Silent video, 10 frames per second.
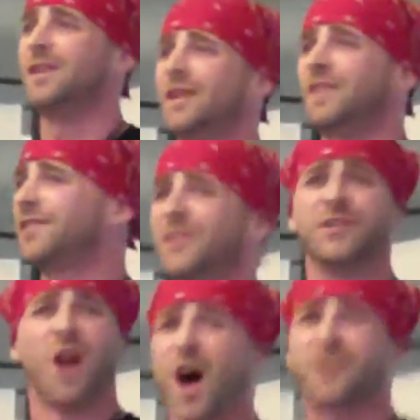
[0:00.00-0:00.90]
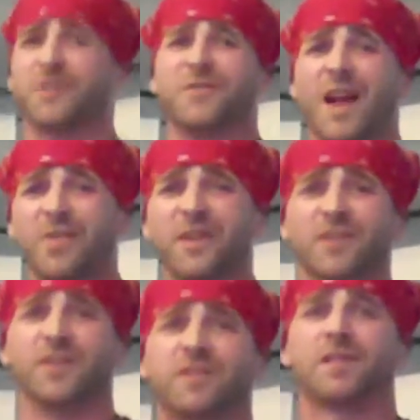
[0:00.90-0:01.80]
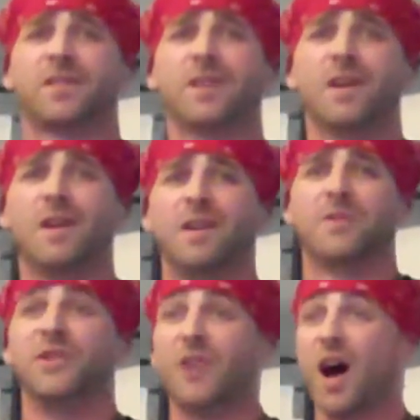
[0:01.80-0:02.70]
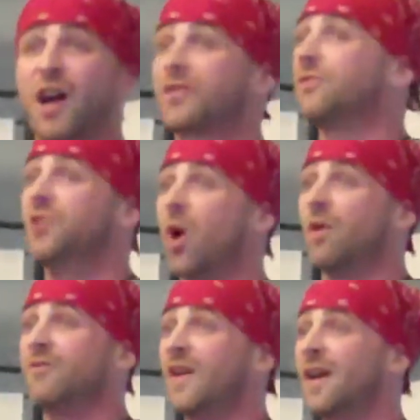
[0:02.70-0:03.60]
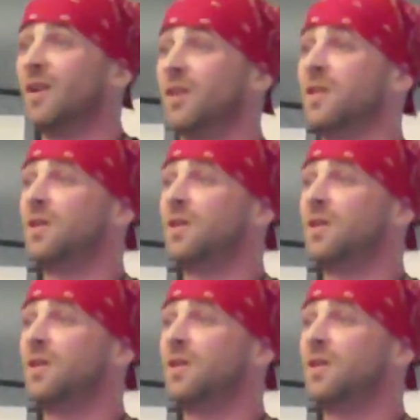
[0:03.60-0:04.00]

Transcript: It's the knot of nothingness, the knot of no avail.